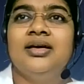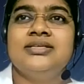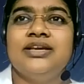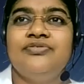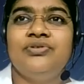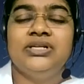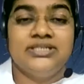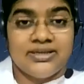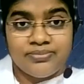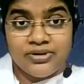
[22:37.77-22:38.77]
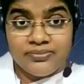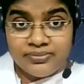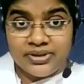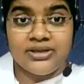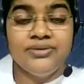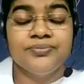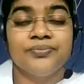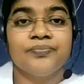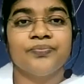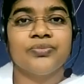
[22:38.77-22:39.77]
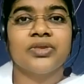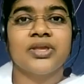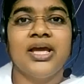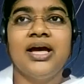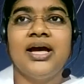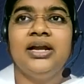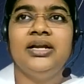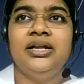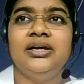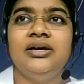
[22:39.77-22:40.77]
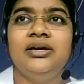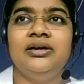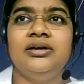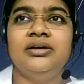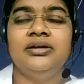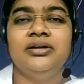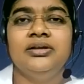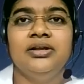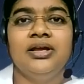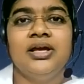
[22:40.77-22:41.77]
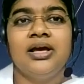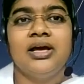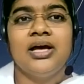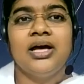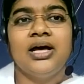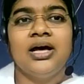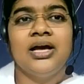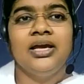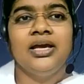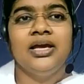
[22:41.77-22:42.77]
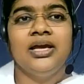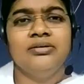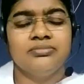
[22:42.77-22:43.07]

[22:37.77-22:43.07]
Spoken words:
Say, for example, me, and I